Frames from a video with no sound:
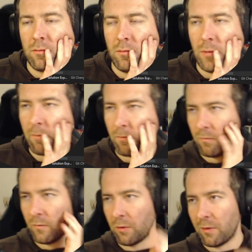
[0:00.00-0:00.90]
Yep.
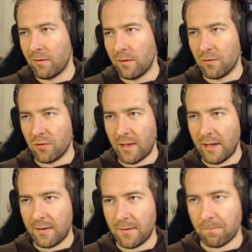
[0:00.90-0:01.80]
Now we have the different
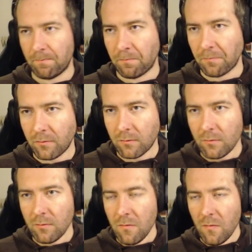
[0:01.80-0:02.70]
stacks.
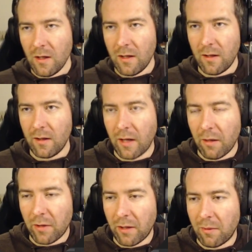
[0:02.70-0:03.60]
And
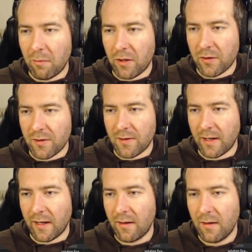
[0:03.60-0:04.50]
how can we parse a
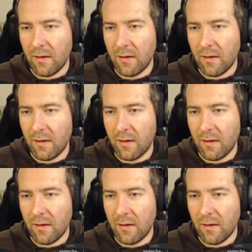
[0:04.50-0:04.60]
stack?